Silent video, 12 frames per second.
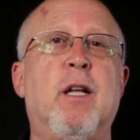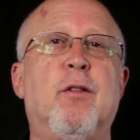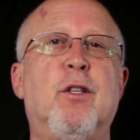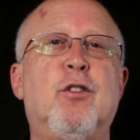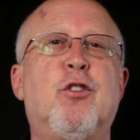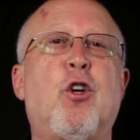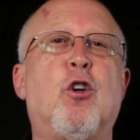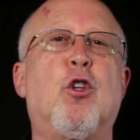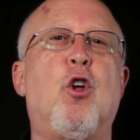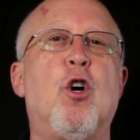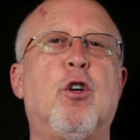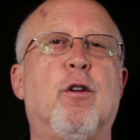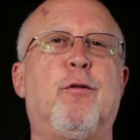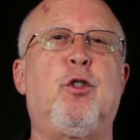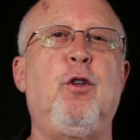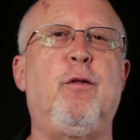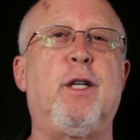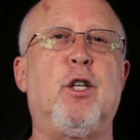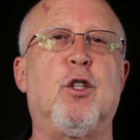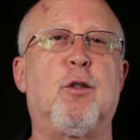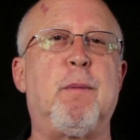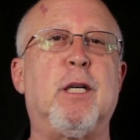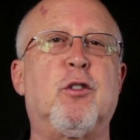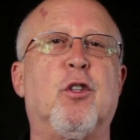This is our longer of two videos
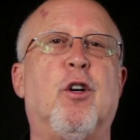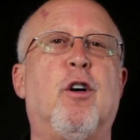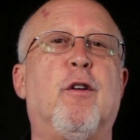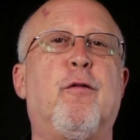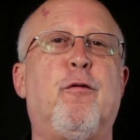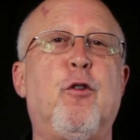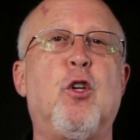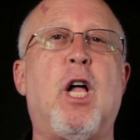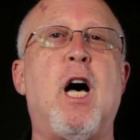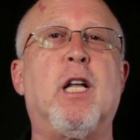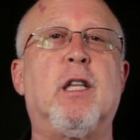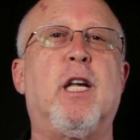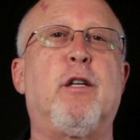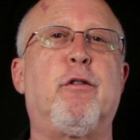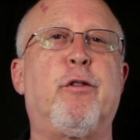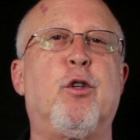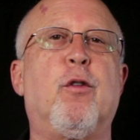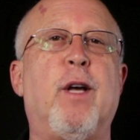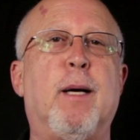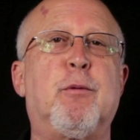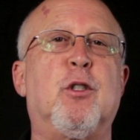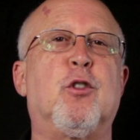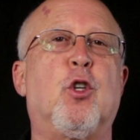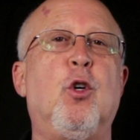based on our full online review of
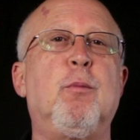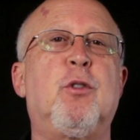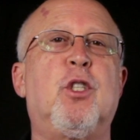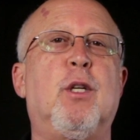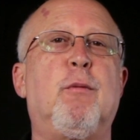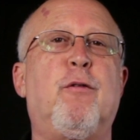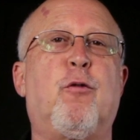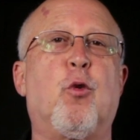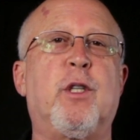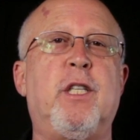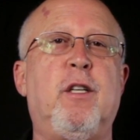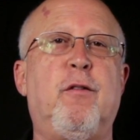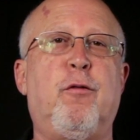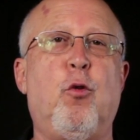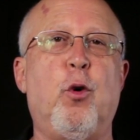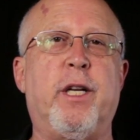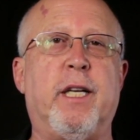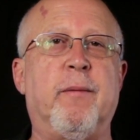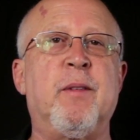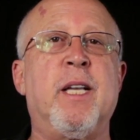Epson's Home Cinema 1440.